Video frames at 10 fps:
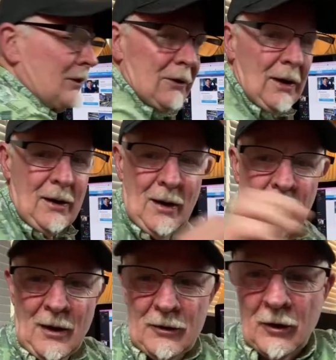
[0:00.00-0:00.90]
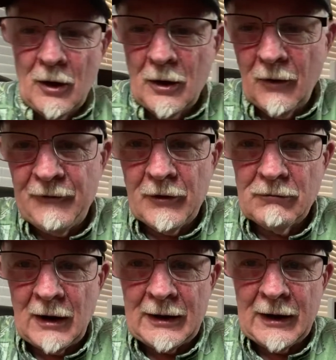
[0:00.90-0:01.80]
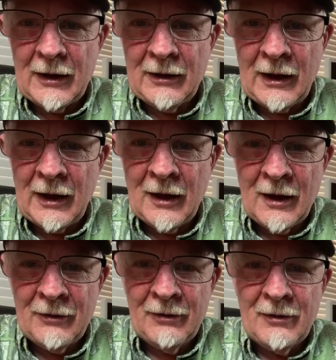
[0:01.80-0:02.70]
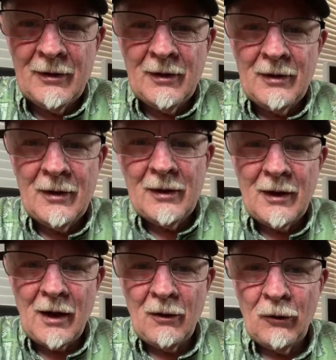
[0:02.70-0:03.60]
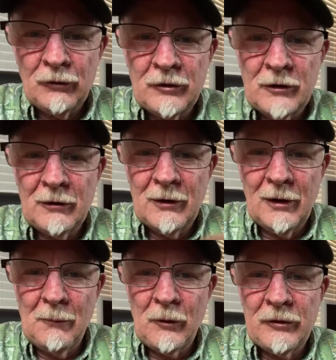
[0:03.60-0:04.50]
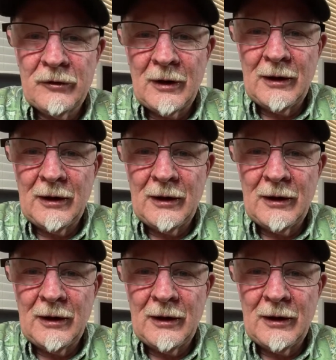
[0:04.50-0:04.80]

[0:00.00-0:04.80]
Okay, you're gonna go for a ride again. Hang on. I'll hold you a little more steady